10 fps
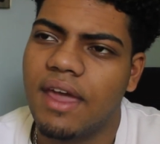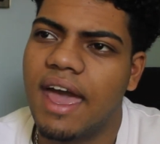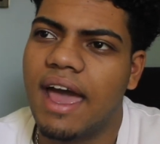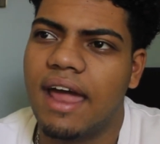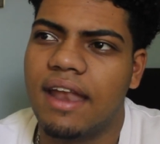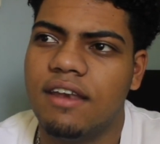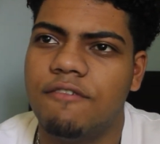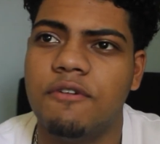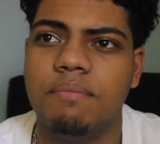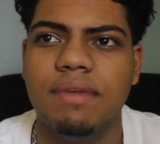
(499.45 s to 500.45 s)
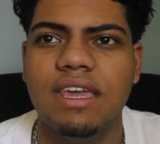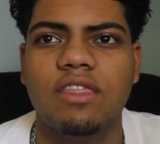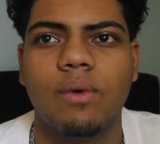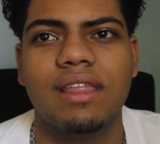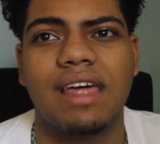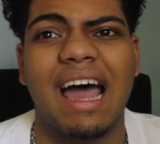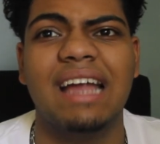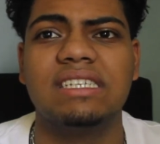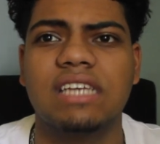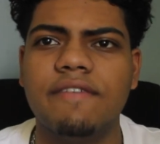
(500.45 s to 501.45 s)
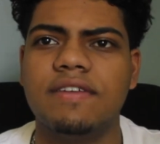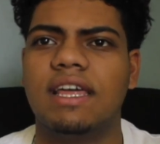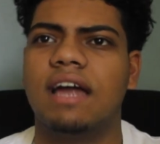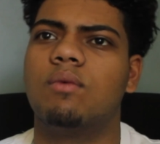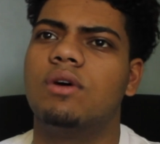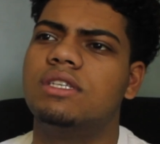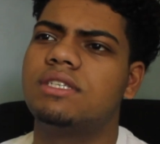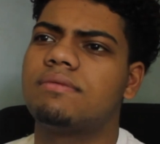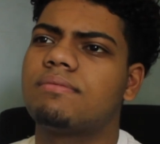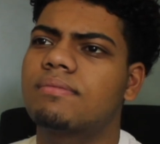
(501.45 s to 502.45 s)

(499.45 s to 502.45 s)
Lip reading: And for me, the way that I discovered that was,